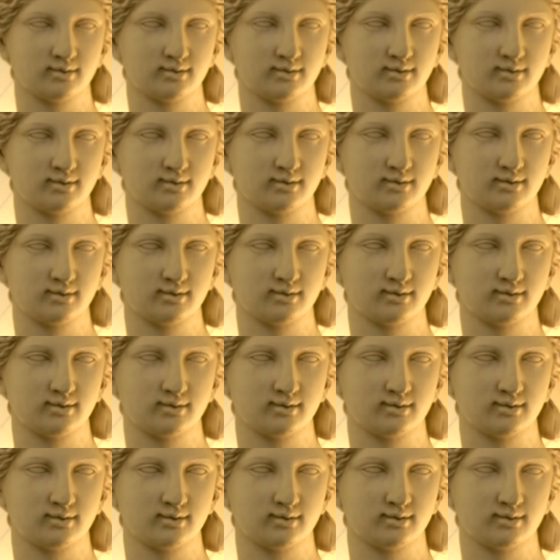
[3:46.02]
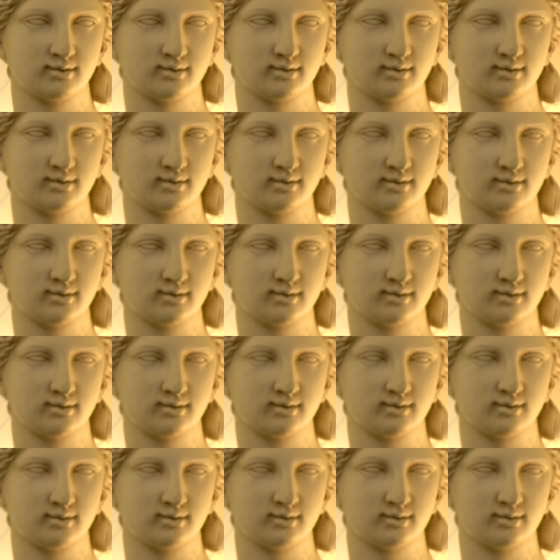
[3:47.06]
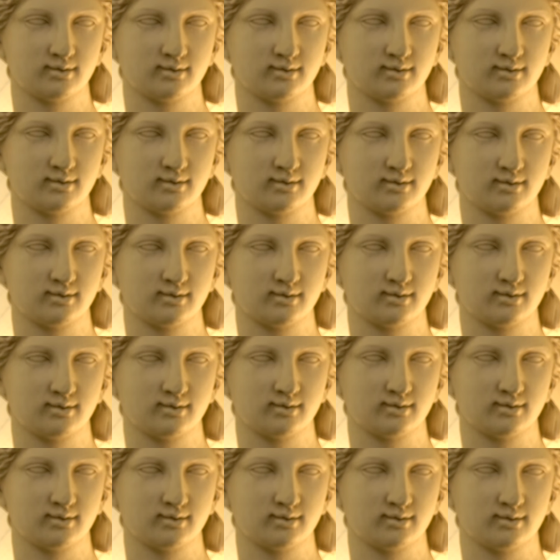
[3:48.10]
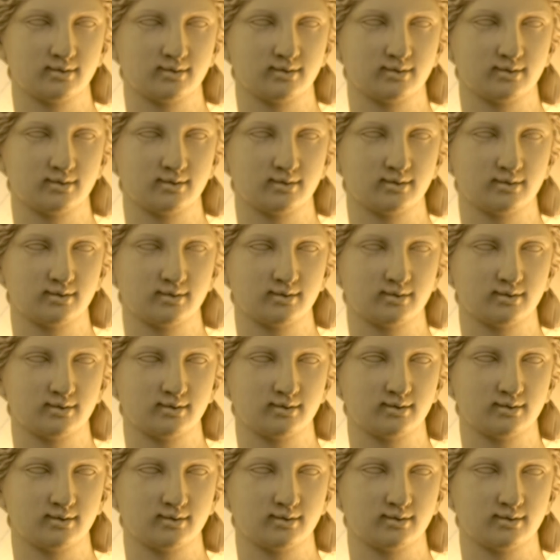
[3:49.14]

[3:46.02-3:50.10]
[no speech]